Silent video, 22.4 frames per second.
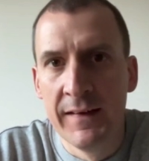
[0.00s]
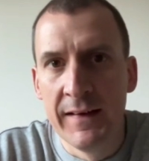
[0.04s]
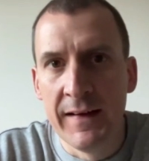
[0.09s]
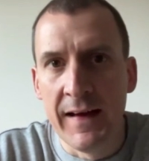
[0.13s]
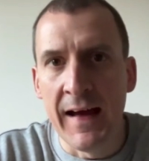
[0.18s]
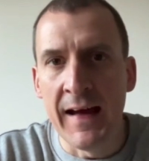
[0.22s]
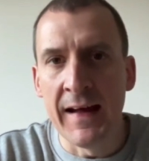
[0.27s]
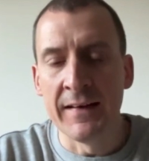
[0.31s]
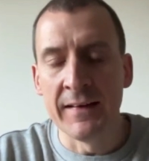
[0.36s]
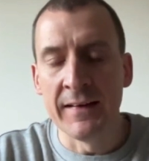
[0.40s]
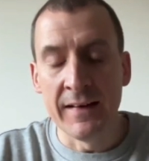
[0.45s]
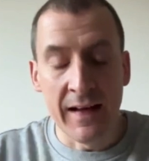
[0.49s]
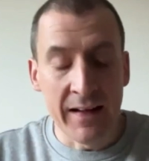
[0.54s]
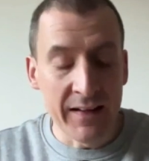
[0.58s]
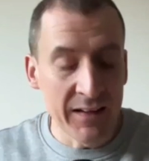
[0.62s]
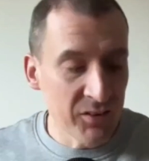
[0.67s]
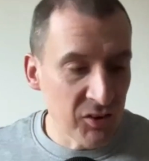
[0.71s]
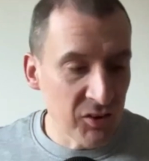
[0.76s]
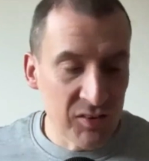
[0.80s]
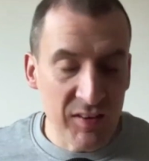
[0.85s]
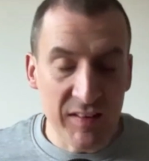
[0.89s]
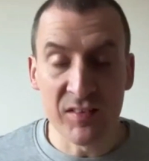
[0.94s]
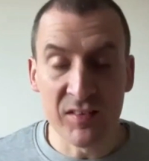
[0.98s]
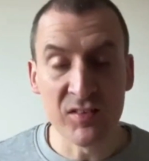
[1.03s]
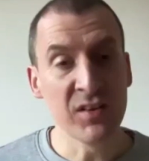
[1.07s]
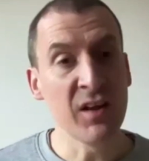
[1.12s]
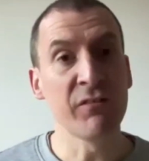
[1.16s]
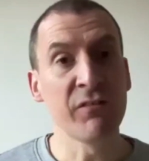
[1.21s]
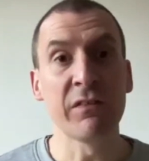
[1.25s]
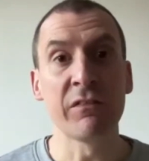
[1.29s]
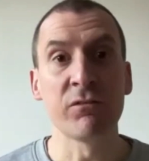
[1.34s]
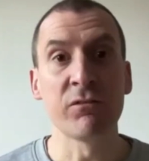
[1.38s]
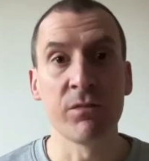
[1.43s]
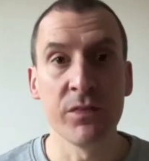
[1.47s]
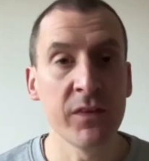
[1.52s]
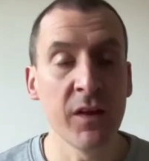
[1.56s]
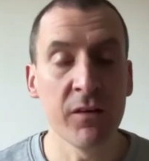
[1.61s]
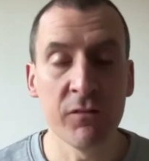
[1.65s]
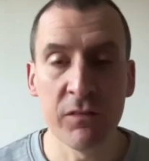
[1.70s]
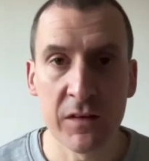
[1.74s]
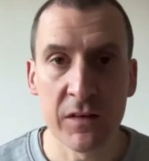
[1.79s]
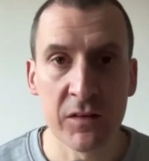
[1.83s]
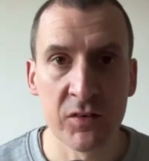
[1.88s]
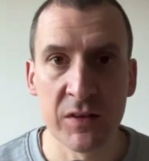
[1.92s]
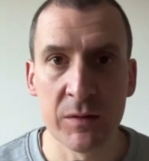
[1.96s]
And as I said,
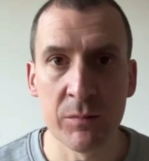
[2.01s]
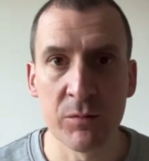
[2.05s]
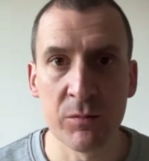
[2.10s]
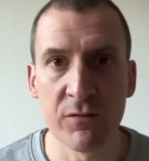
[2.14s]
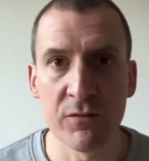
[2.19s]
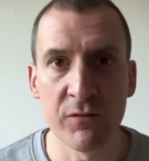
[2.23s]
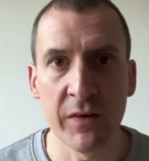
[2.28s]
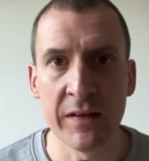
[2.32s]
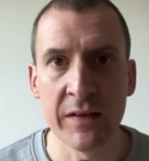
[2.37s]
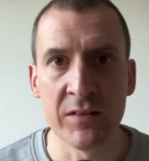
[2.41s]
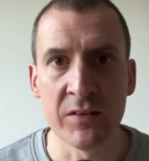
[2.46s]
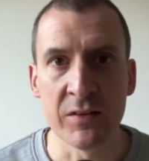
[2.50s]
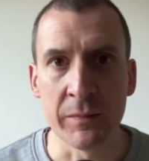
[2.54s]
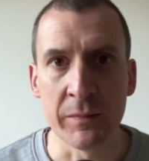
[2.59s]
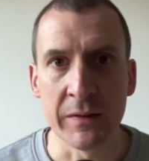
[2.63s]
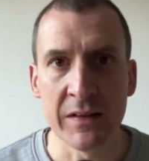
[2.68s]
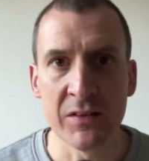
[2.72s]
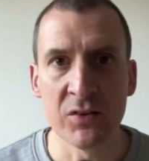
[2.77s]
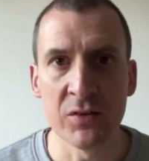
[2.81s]
nothing seems to phase him.